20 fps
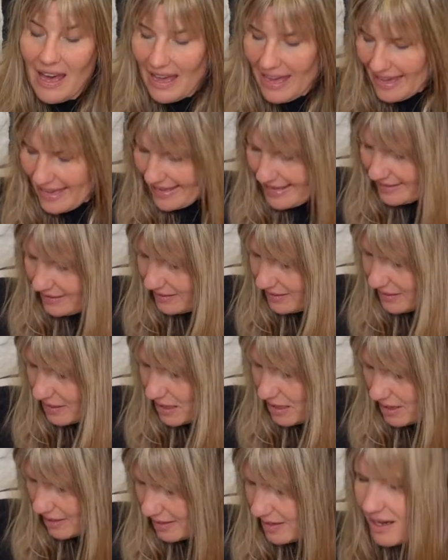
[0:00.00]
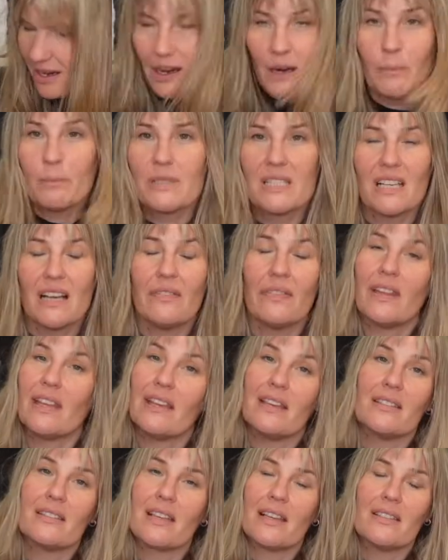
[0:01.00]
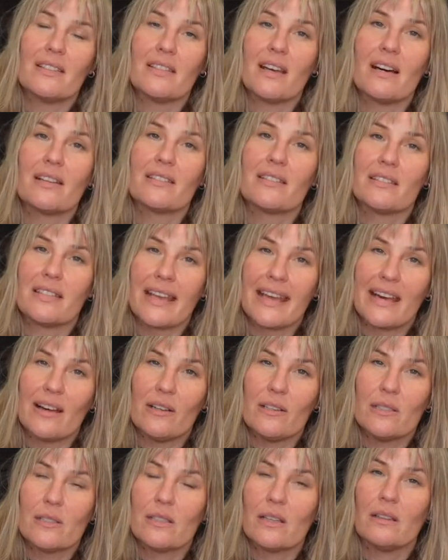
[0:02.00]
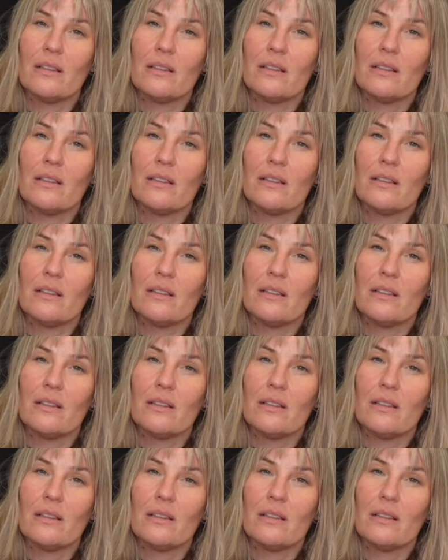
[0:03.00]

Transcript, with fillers: I saw comps on these, I saw sales.